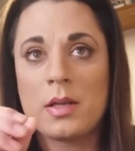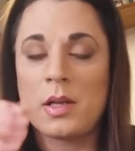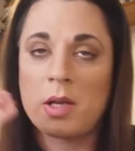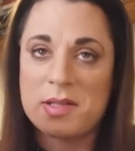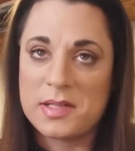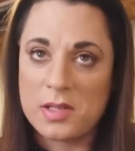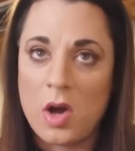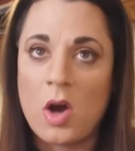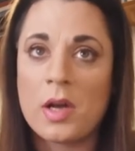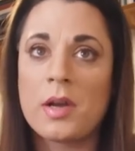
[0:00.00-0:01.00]
you know, because it's
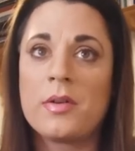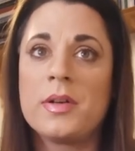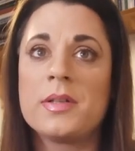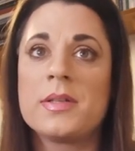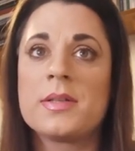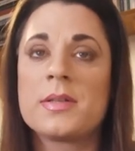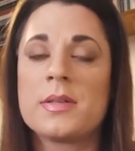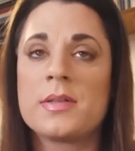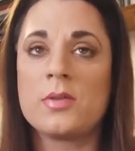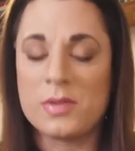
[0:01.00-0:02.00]
darker and
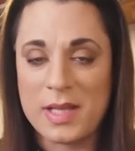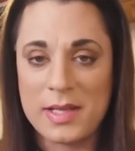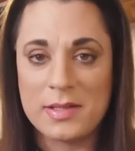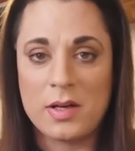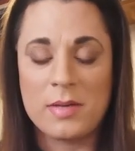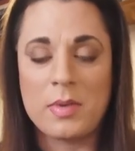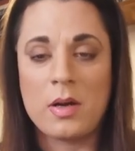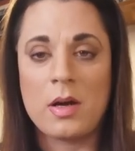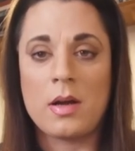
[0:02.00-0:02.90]
it's not daytime,